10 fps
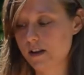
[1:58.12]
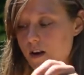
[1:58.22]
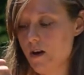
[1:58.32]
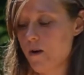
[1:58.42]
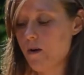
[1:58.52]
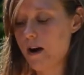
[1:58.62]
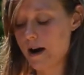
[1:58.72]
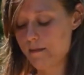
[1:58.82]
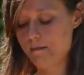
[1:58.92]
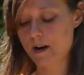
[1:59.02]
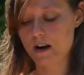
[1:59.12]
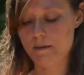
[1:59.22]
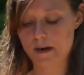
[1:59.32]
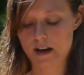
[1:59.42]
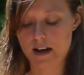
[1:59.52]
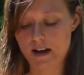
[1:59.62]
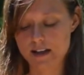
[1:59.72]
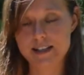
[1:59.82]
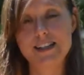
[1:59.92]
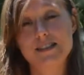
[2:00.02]
So I'm gonna put in a
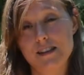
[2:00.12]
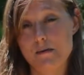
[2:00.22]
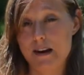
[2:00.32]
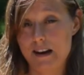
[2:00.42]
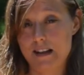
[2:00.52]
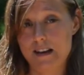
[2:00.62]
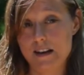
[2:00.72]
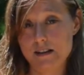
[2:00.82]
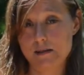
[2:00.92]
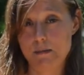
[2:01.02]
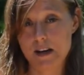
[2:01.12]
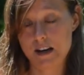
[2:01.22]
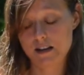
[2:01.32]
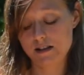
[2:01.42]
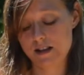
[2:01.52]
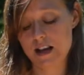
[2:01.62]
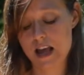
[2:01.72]
decent amount of these because